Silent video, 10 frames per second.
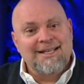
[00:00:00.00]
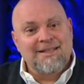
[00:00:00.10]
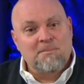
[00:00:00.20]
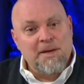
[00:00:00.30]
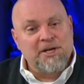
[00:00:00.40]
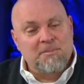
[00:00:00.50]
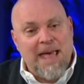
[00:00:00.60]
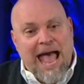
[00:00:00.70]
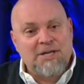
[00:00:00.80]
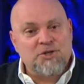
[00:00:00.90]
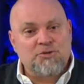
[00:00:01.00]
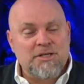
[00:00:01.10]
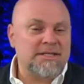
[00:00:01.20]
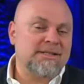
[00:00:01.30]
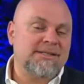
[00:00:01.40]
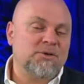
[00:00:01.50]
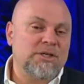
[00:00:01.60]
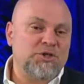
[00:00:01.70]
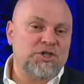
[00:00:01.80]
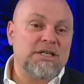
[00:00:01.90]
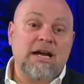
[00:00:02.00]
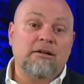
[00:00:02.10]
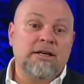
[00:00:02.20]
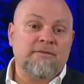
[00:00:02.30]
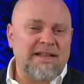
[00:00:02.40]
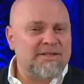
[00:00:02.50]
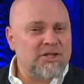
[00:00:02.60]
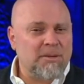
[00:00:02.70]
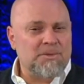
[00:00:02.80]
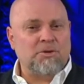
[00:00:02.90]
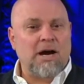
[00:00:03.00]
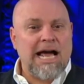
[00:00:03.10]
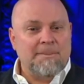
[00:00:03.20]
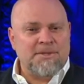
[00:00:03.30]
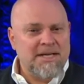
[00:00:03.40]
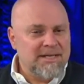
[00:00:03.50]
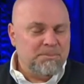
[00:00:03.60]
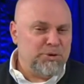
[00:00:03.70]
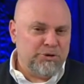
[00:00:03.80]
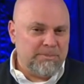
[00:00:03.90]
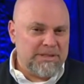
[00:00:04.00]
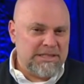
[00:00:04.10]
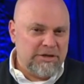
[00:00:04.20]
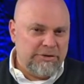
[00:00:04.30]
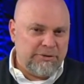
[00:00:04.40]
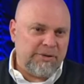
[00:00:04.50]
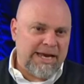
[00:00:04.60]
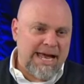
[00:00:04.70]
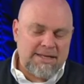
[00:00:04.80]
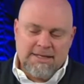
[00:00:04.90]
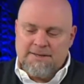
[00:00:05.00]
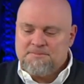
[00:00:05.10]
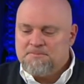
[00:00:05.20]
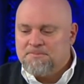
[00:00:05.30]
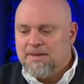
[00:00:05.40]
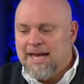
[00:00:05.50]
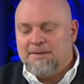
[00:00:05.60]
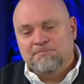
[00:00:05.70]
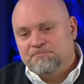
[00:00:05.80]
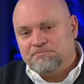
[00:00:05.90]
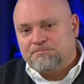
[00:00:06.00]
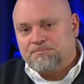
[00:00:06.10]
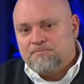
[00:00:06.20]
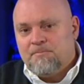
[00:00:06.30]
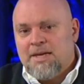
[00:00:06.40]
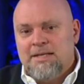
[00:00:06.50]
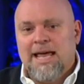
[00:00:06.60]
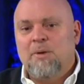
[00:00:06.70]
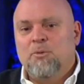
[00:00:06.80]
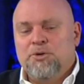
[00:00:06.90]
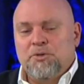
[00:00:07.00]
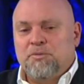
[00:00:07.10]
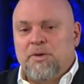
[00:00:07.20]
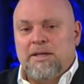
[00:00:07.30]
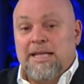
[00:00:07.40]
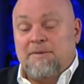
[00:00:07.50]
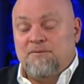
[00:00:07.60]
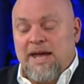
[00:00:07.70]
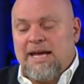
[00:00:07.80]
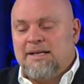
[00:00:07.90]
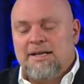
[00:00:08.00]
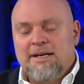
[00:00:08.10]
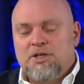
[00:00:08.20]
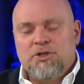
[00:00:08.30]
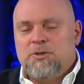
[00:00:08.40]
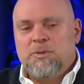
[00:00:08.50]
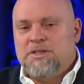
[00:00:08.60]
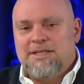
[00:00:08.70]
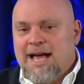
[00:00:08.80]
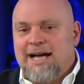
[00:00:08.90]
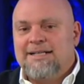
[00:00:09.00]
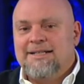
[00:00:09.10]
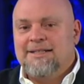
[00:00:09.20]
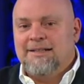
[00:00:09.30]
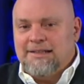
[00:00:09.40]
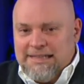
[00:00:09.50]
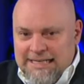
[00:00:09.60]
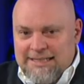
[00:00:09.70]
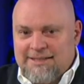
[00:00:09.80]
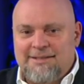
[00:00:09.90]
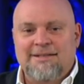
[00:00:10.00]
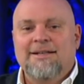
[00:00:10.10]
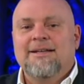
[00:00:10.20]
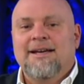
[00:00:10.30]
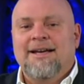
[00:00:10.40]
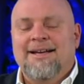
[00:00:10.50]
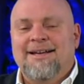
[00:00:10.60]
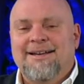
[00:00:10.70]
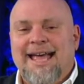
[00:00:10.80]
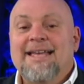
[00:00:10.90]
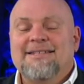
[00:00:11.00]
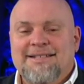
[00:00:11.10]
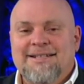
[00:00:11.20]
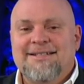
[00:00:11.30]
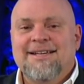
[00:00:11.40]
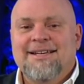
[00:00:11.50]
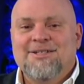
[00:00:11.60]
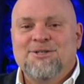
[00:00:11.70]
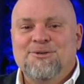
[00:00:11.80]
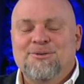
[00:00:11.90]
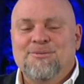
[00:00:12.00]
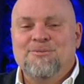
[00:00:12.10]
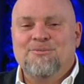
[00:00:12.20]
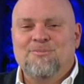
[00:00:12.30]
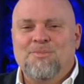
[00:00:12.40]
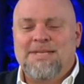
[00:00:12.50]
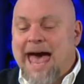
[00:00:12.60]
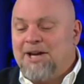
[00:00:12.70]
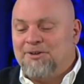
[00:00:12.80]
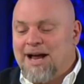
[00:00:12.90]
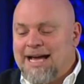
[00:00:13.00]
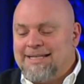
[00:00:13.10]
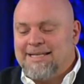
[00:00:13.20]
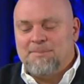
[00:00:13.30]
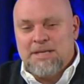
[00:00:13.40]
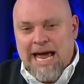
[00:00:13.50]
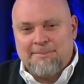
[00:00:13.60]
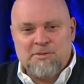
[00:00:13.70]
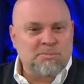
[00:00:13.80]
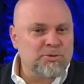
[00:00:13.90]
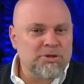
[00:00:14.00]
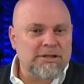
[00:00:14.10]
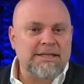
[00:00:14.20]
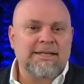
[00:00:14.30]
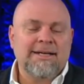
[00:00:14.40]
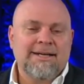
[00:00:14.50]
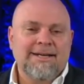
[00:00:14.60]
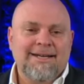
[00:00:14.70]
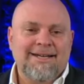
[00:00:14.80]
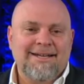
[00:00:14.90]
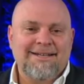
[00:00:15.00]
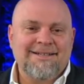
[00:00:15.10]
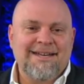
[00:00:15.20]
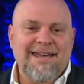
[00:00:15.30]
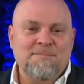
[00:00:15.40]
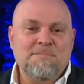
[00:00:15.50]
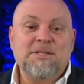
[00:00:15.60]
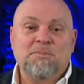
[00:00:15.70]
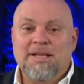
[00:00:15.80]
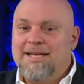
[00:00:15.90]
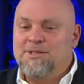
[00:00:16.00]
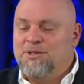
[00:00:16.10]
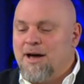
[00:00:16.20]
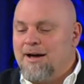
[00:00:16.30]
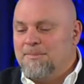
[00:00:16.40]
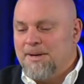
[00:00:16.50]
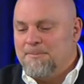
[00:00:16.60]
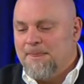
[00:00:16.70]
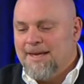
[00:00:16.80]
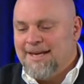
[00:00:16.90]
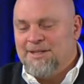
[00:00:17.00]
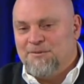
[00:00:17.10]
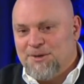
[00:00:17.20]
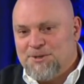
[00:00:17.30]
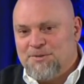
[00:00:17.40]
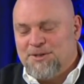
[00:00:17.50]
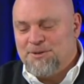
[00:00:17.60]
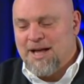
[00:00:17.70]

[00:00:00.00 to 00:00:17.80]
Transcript: in the bigger pageantry that is the Christian narrative that circumscribes pure material reality. And in that world, in that vein, Schulz was not in the least uh, hesitant to satirize, sometimes brutally, uh, a misplaced dogma. In the first of the two